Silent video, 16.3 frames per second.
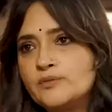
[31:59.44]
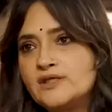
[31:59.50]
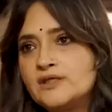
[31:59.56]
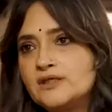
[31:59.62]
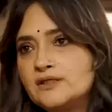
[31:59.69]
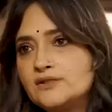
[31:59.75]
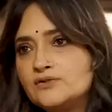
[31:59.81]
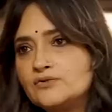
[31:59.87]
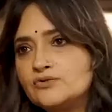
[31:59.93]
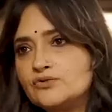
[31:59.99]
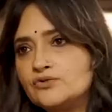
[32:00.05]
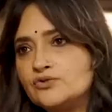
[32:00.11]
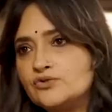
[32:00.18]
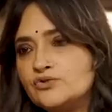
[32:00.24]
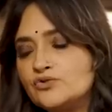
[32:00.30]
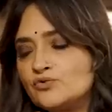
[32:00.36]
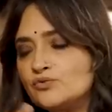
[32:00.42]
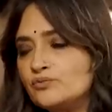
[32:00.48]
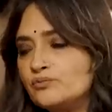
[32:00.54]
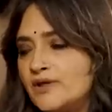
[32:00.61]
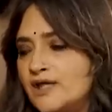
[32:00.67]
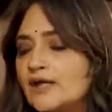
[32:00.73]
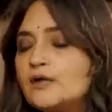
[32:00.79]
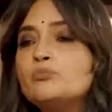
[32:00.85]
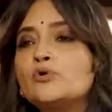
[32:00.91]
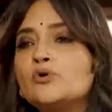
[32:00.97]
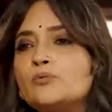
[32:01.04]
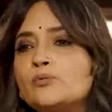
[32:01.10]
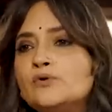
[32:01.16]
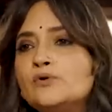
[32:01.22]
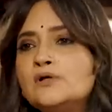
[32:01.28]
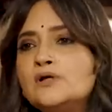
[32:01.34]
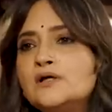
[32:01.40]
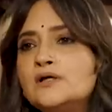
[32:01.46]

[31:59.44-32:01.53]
me to make Bulbul,